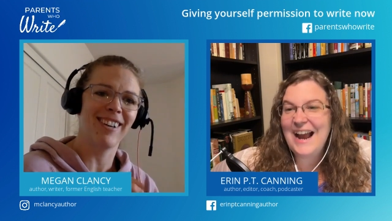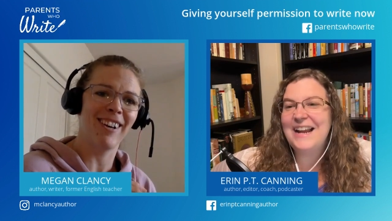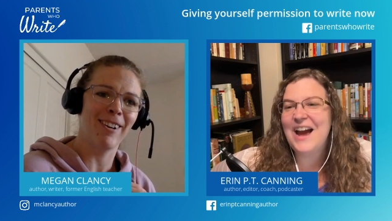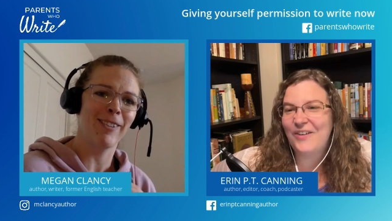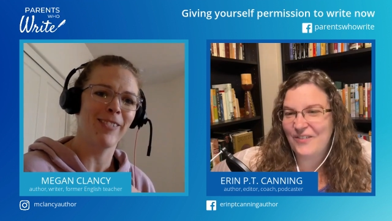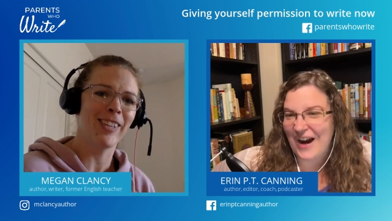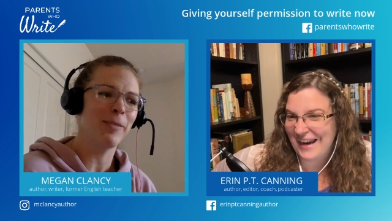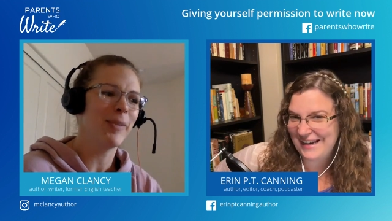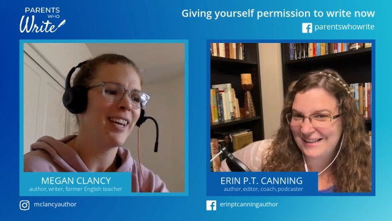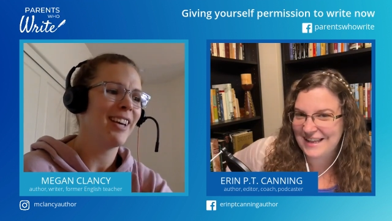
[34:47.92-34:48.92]
Speaker 1: I know, um,
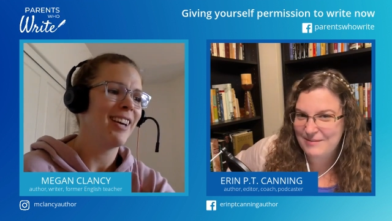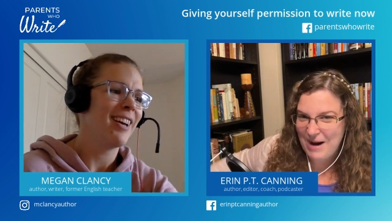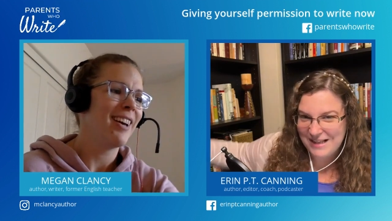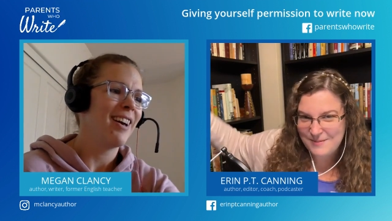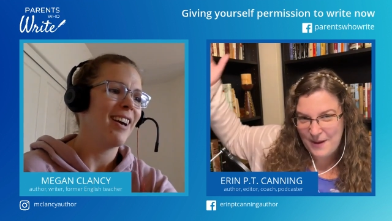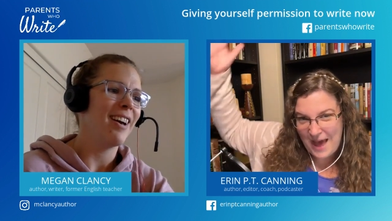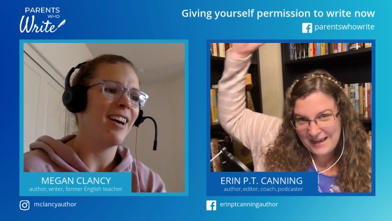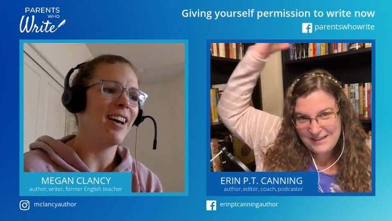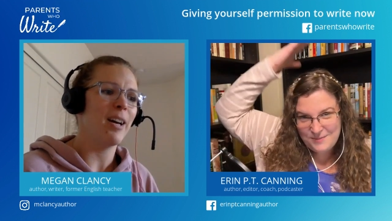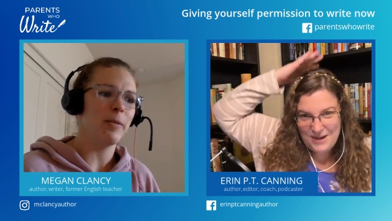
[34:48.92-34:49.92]
right? Like mine's
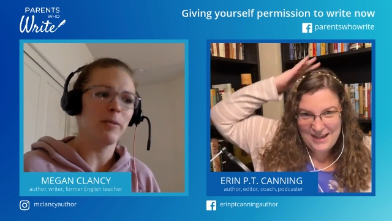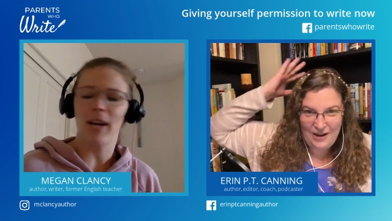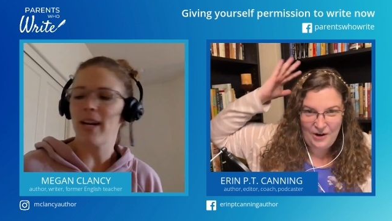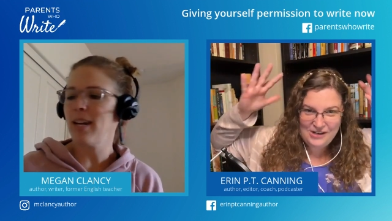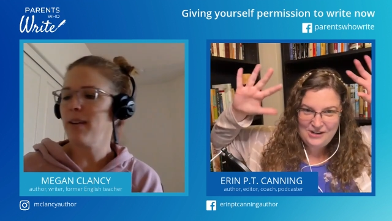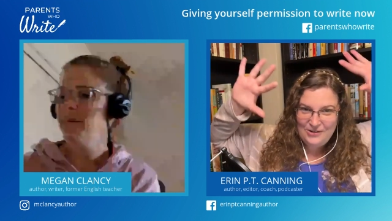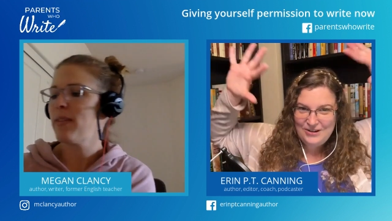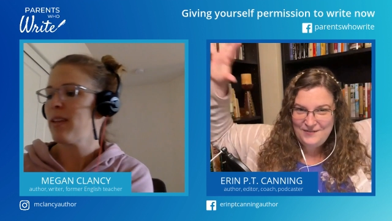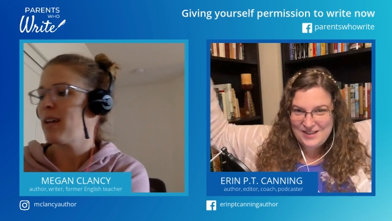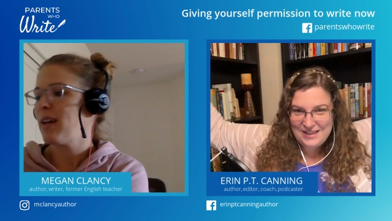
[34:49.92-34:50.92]
behind uh, me. Uh, right. You
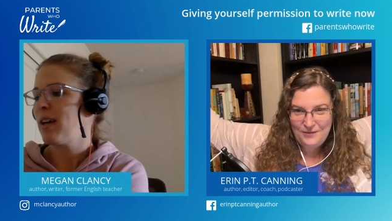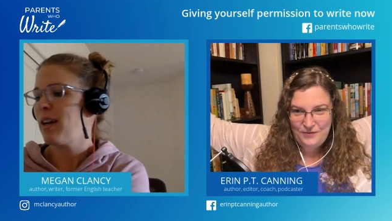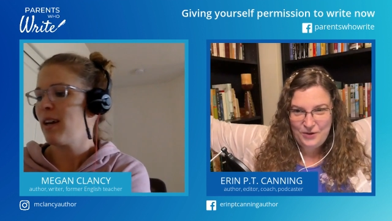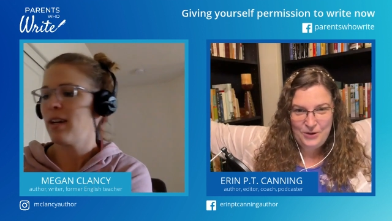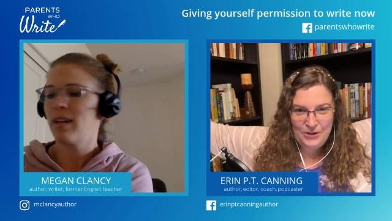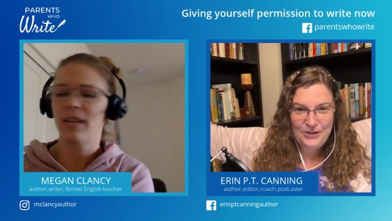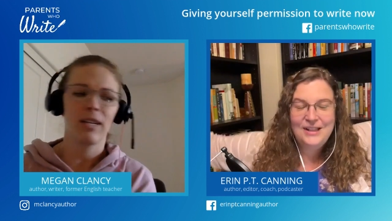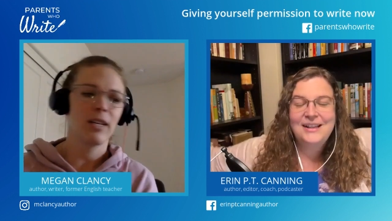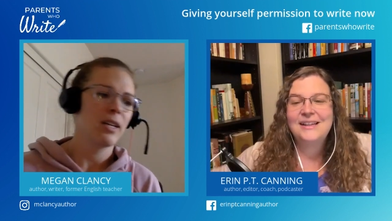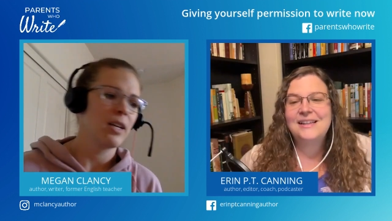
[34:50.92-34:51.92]
don't even see the
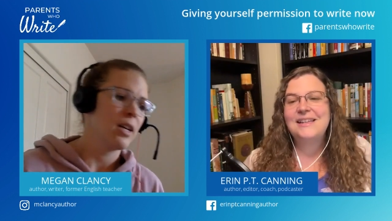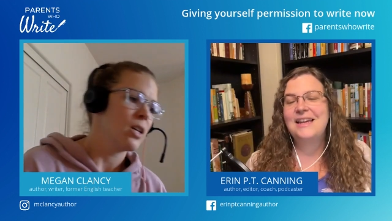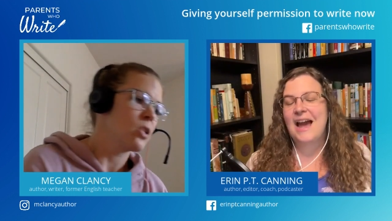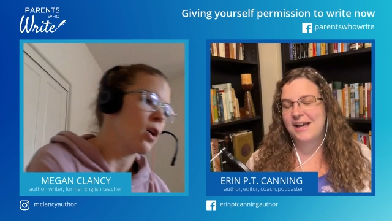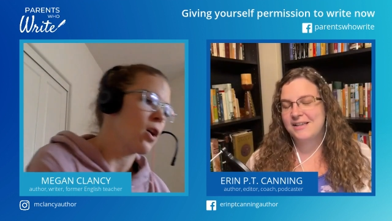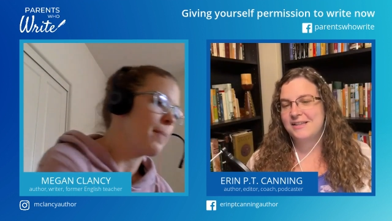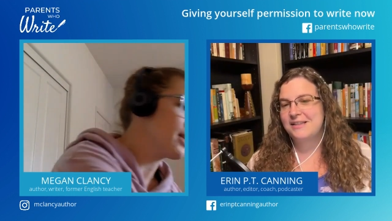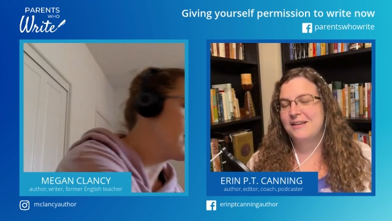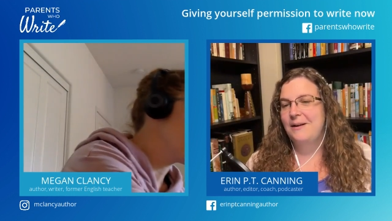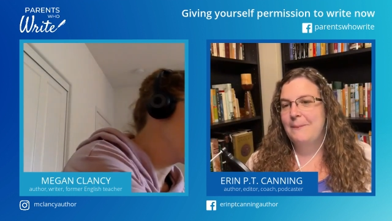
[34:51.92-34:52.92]
whole. Yeah. So I
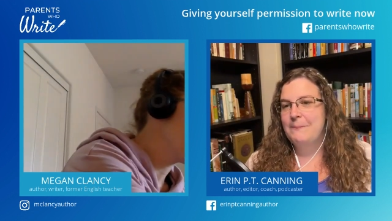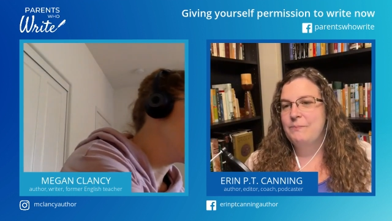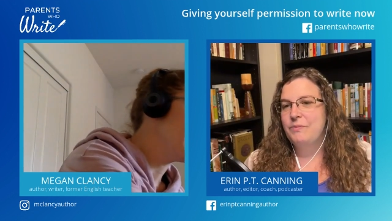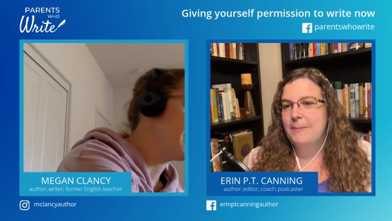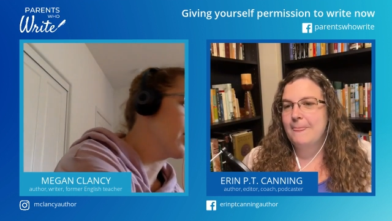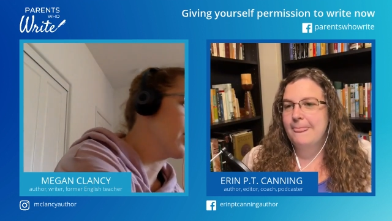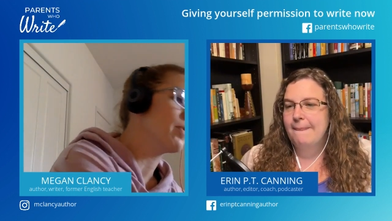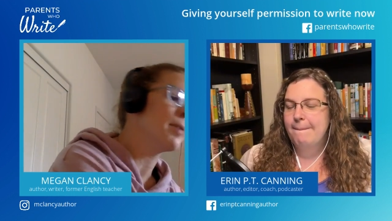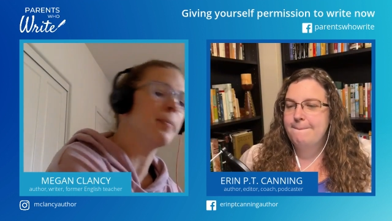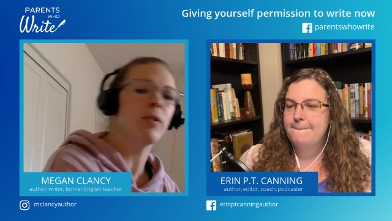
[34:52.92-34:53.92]
Speaker 2: picked like
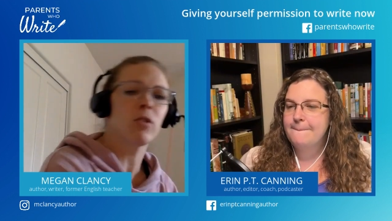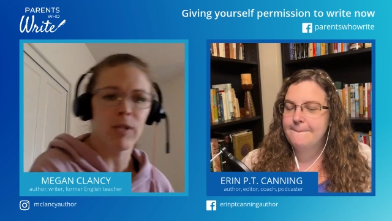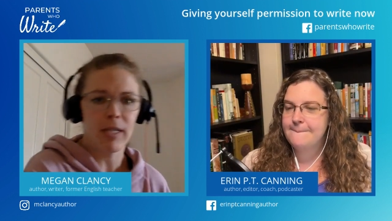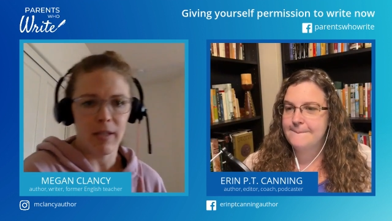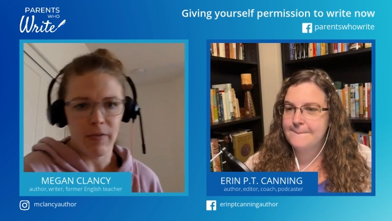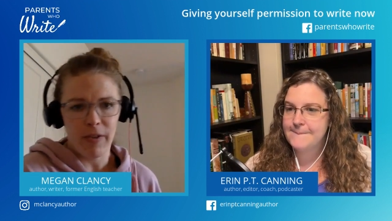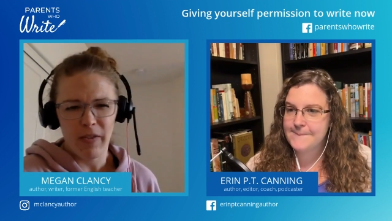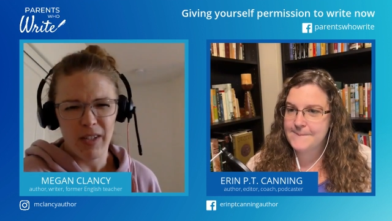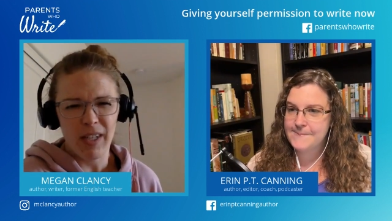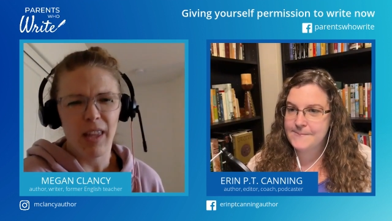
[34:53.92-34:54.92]
three of my most
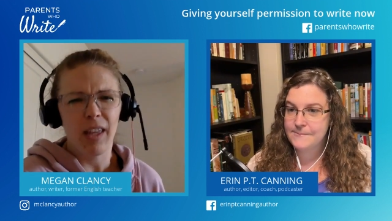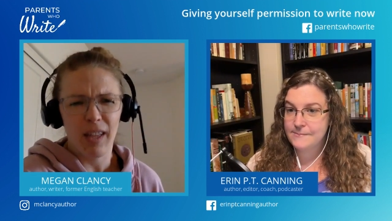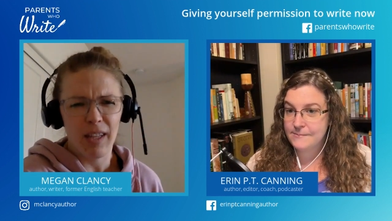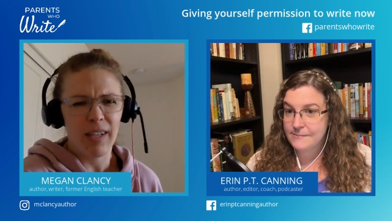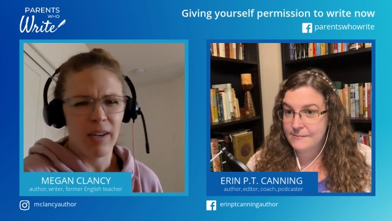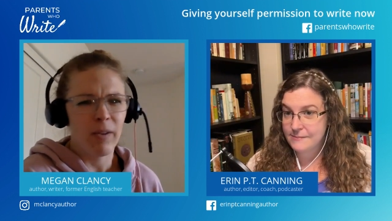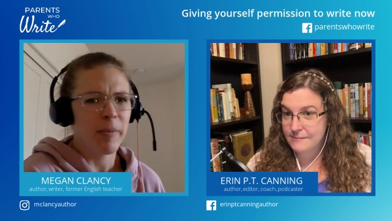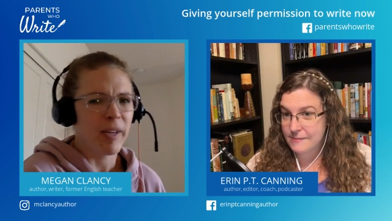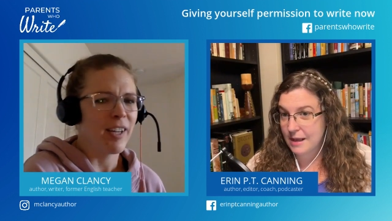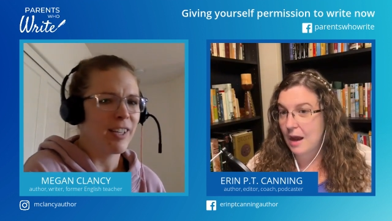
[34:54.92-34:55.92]
recent favorites. I think that's
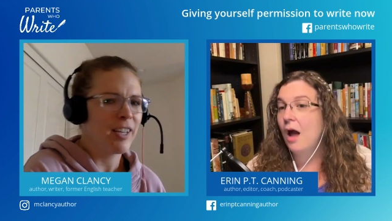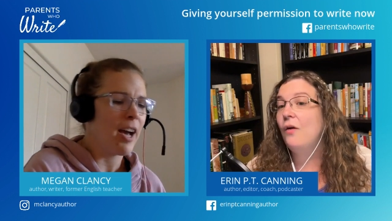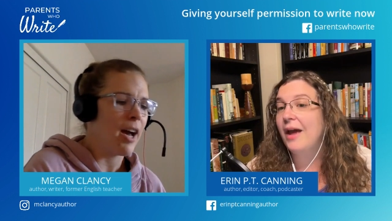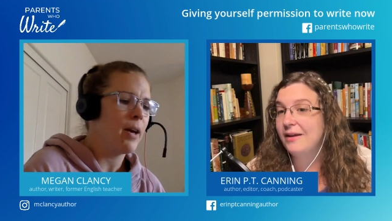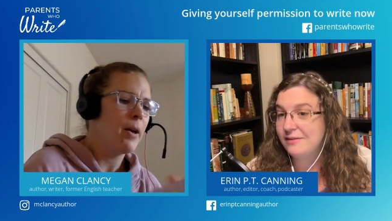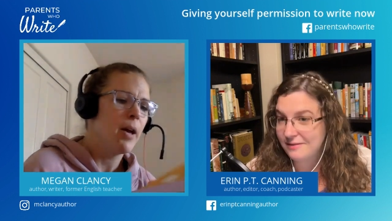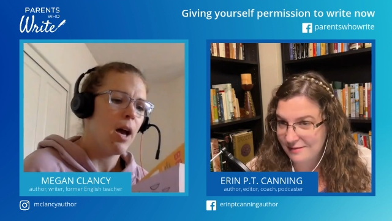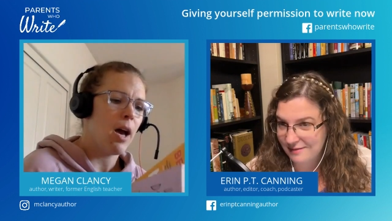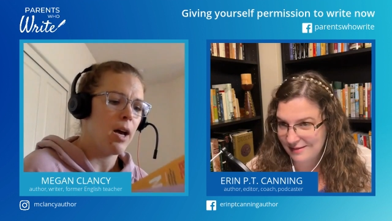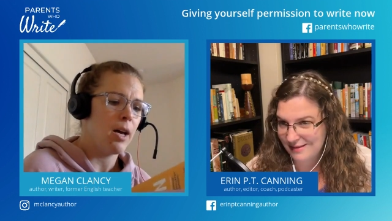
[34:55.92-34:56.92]
how I'm gonna. Okay. Yeah.
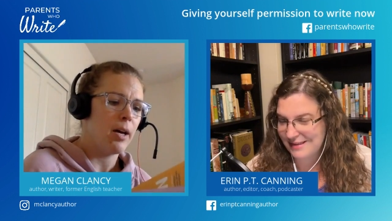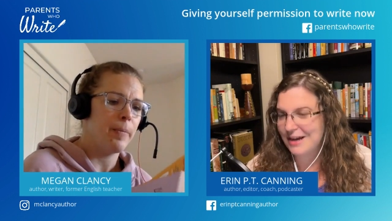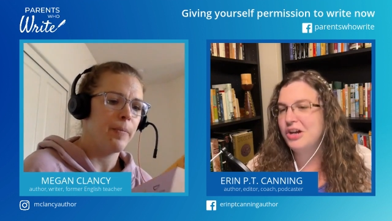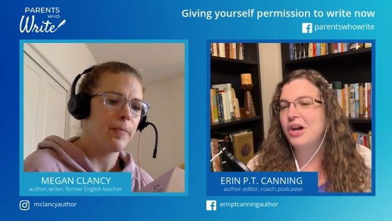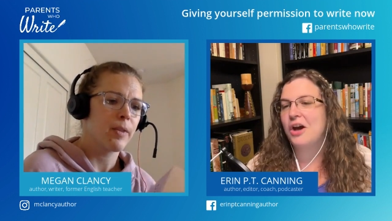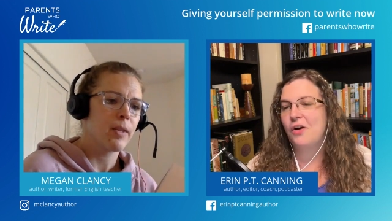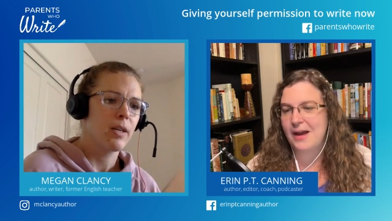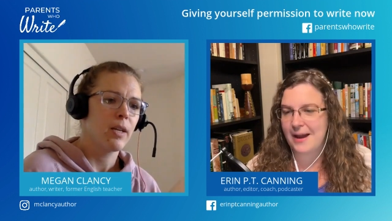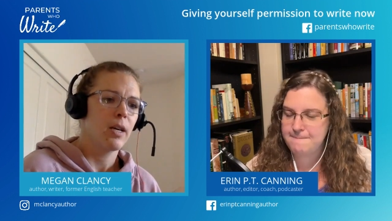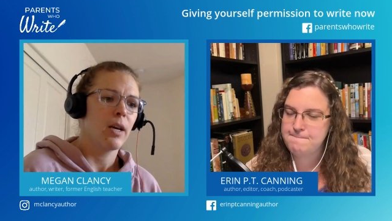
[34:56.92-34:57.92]
Speaker 1: Uh, there you go.
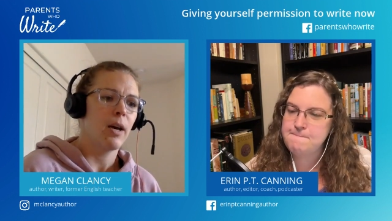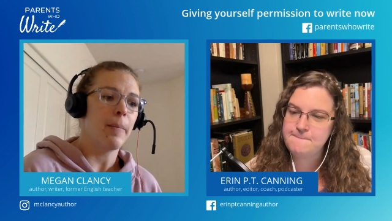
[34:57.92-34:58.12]
Okay.